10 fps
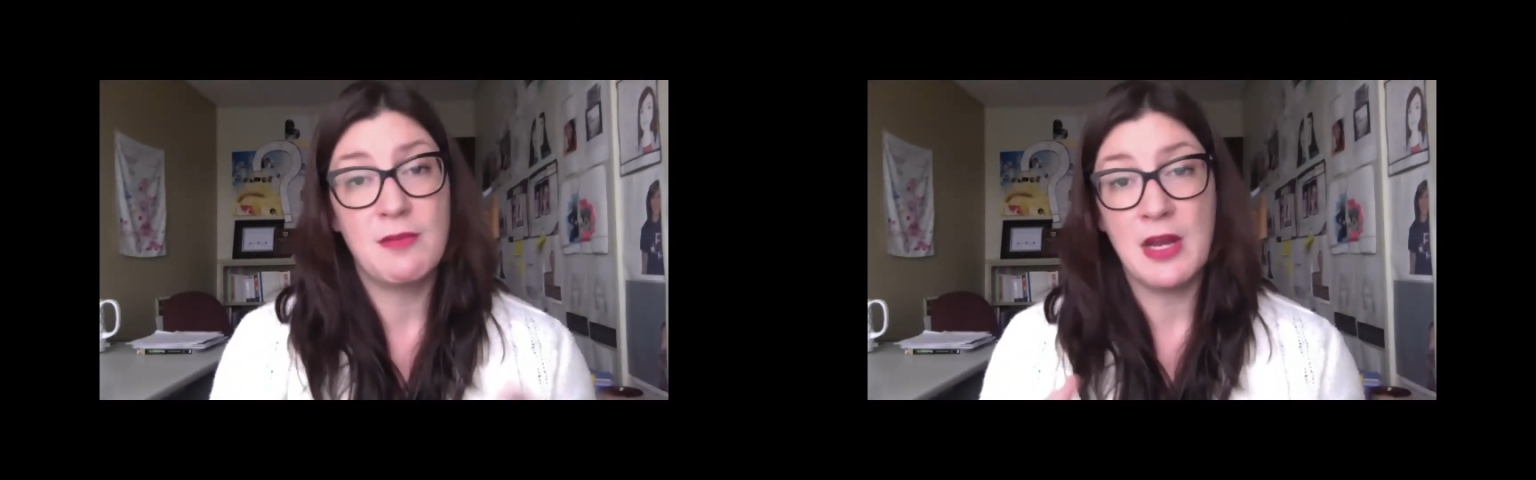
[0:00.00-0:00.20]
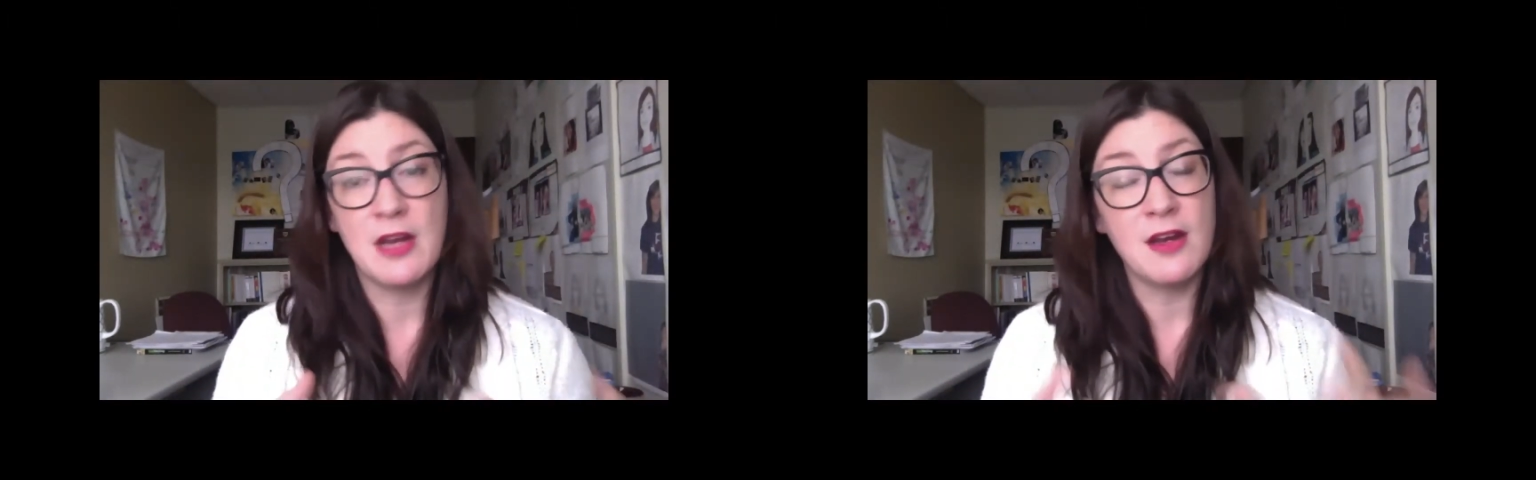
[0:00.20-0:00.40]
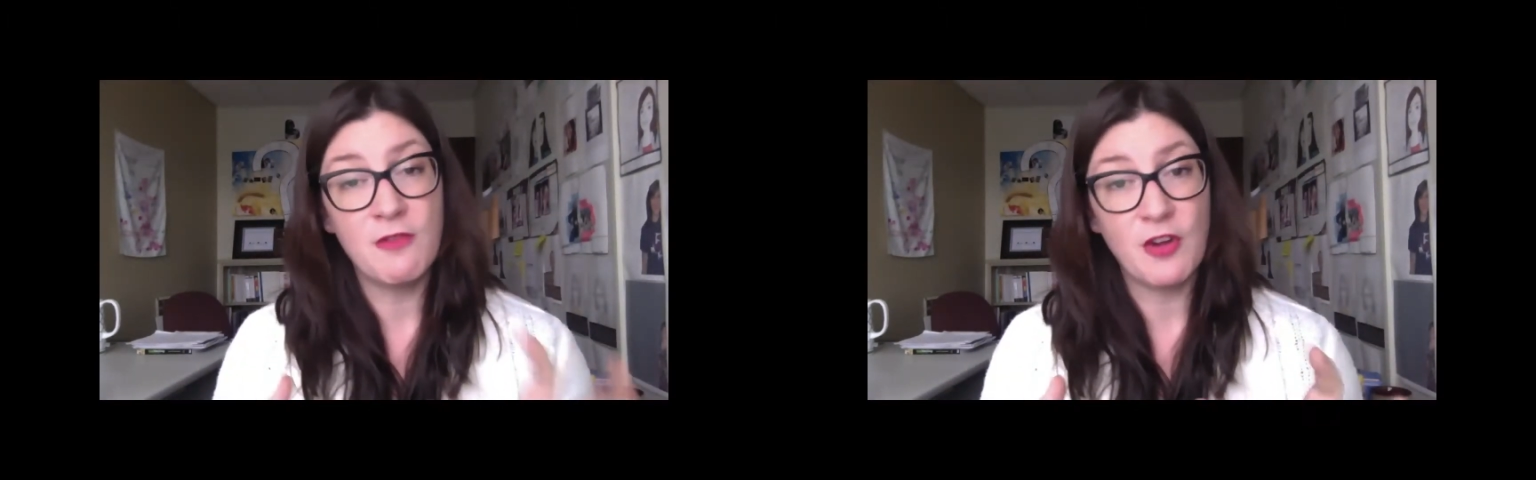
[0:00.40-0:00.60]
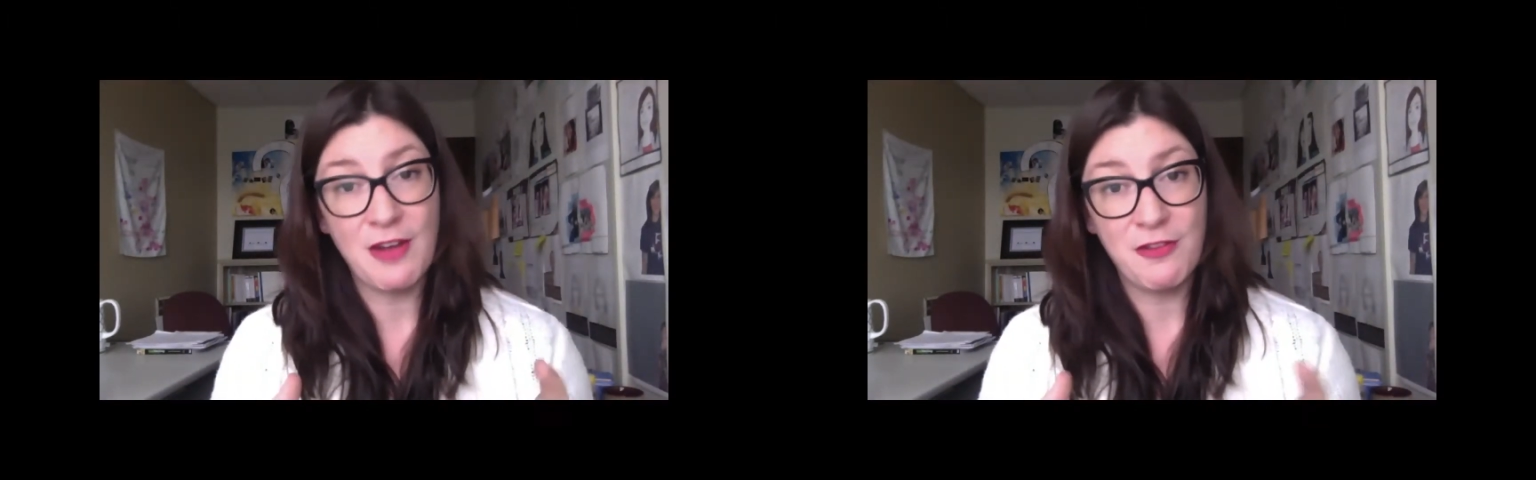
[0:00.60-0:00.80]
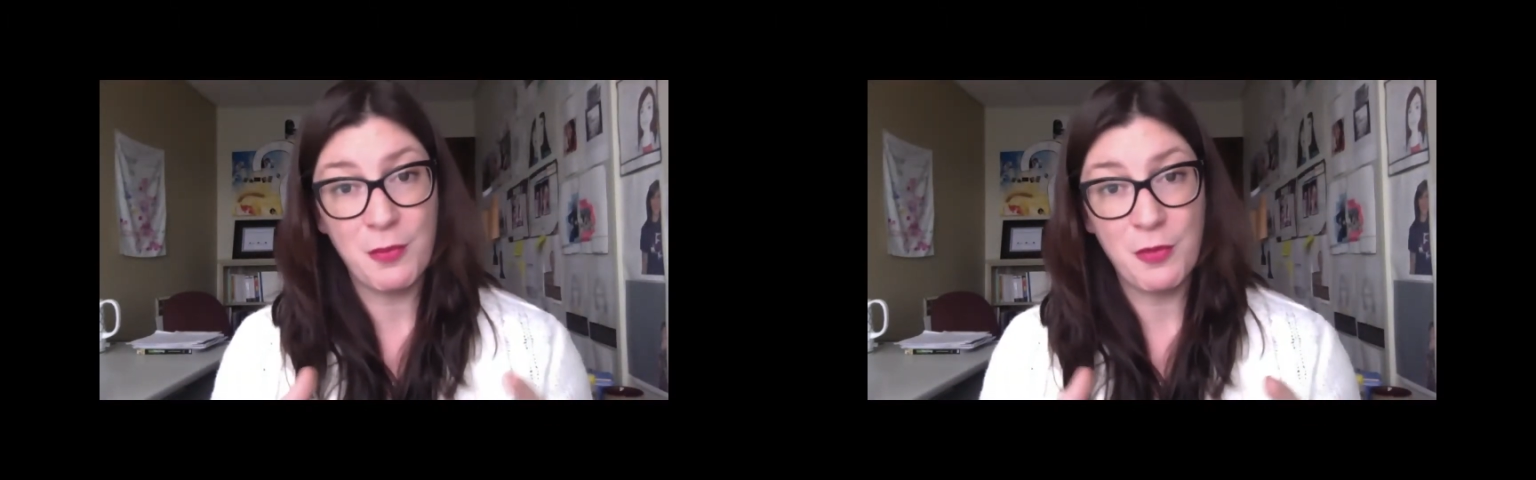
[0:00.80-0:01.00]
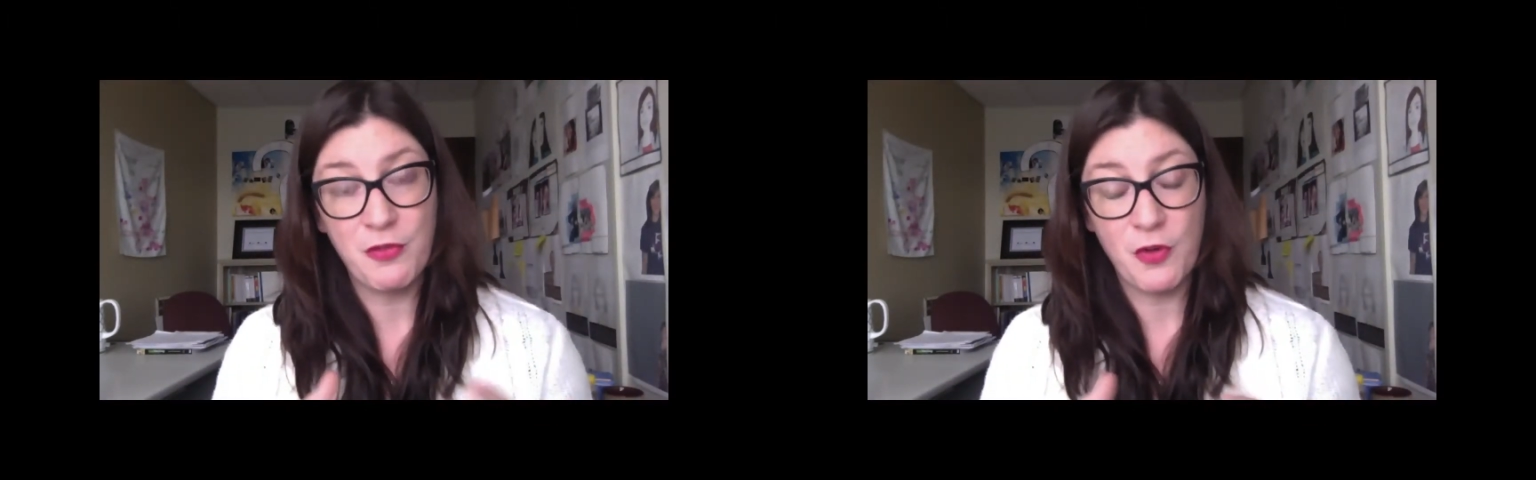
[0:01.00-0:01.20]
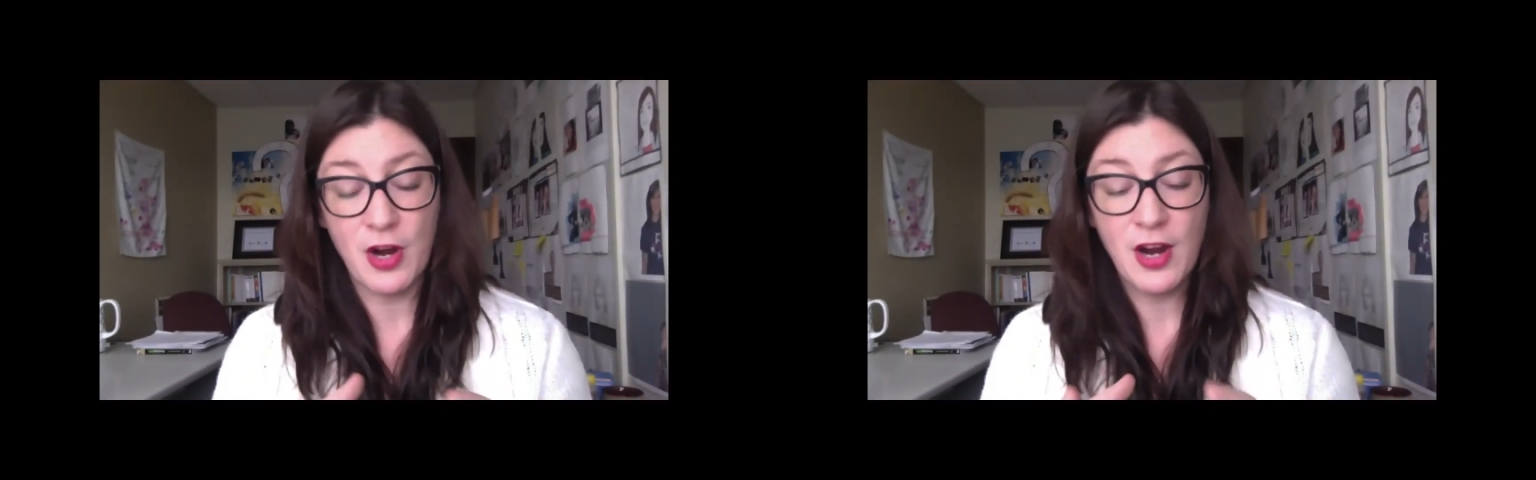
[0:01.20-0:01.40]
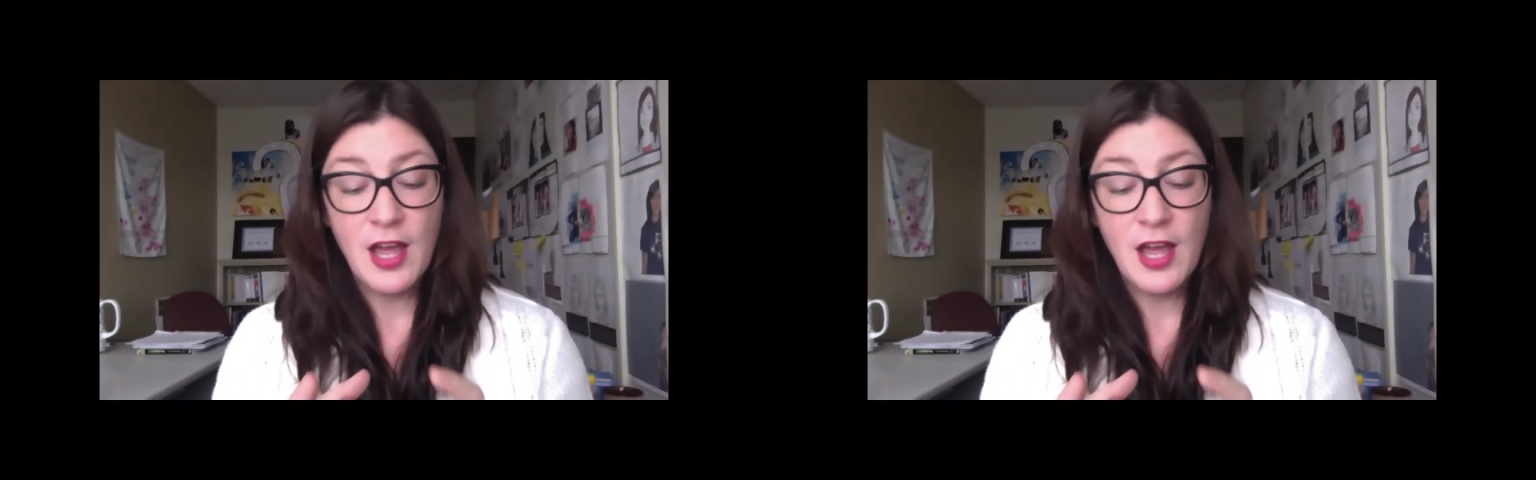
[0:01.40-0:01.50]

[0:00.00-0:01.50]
made an infographic before,